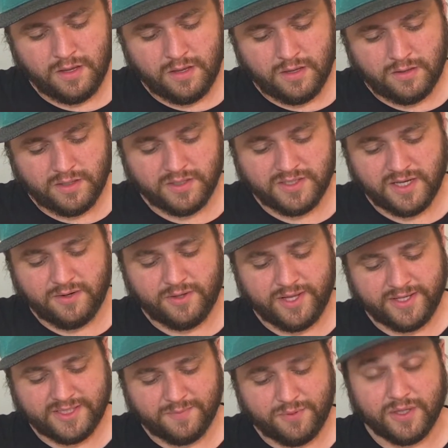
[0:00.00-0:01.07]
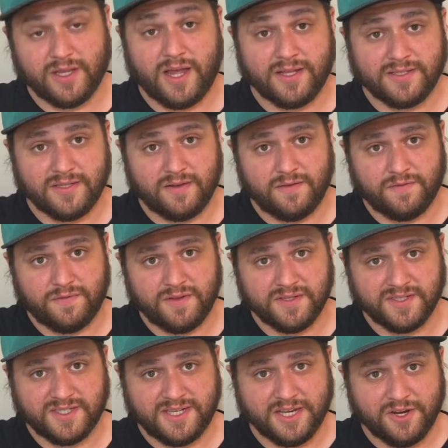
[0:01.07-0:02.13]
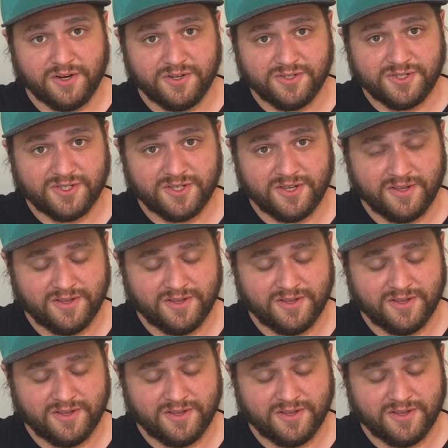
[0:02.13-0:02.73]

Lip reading: Nintendo likes to put lots of stickers